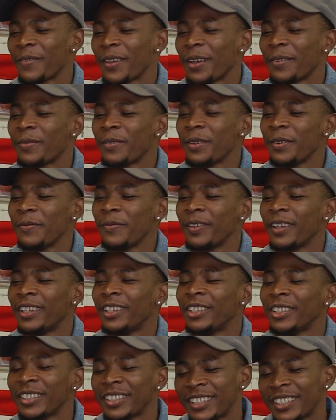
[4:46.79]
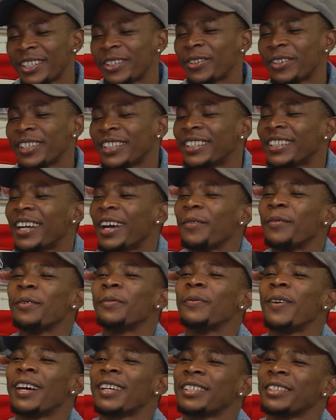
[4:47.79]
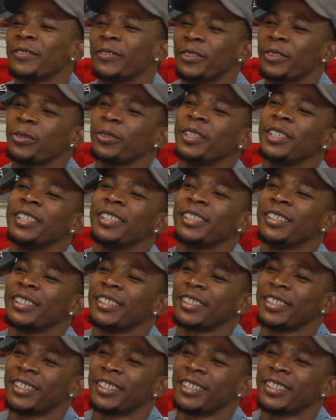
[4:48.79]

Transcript: I've been a little secret. I've been boxing for 3 years.